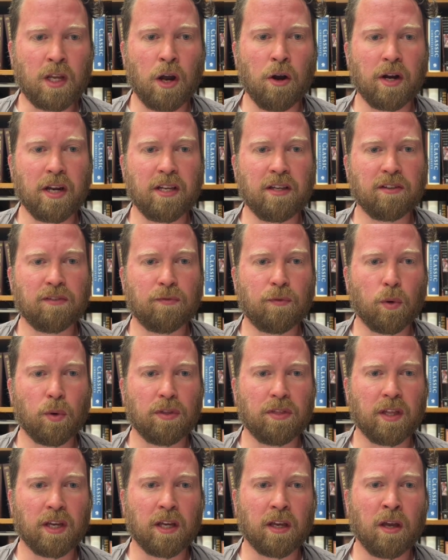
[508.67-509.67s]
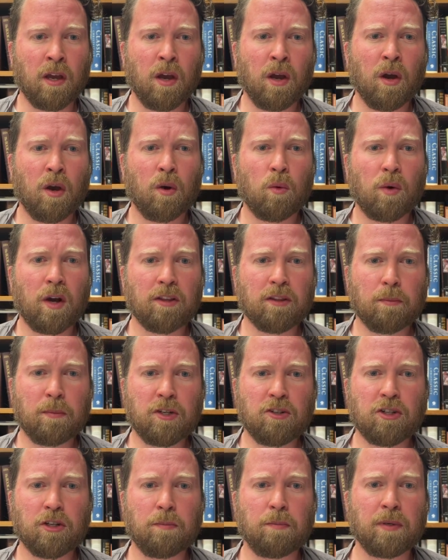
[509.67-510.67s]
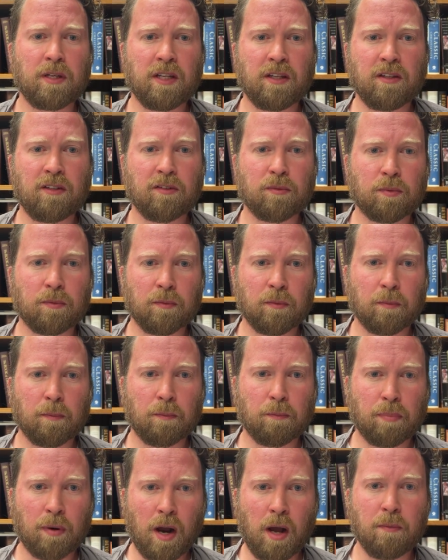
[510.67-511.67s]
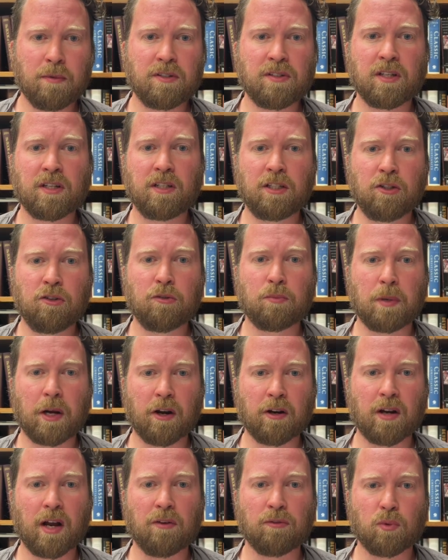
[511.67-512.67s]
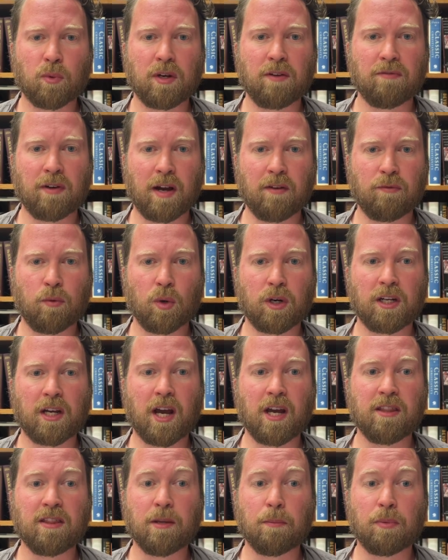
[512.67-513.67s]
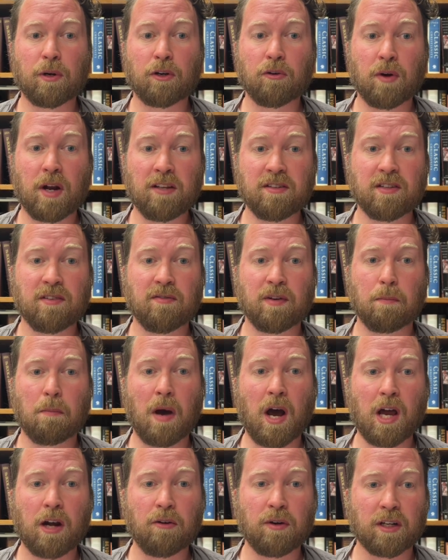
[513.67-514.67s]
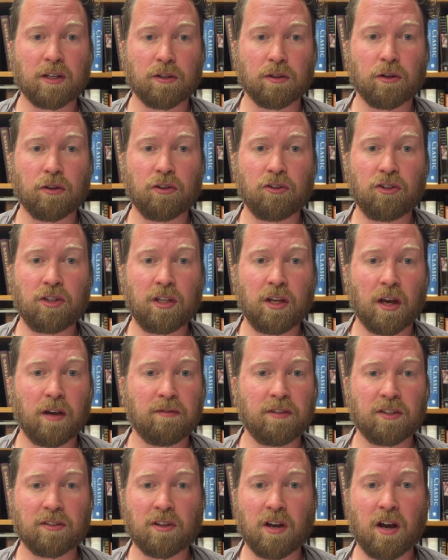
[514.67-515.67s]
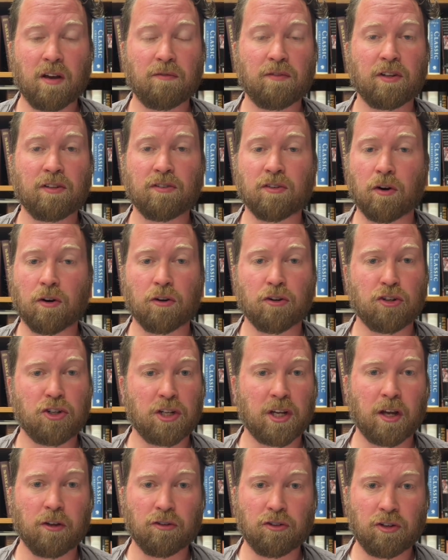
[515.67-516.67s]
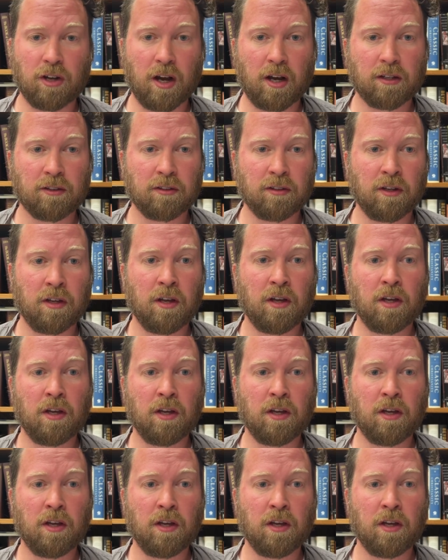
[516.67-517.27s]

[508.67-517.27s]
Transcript: All right, his fourth thing. While the bishop is promising to use paragraph 2549, the progressive and moderate clergy of this conference are shell-shocked.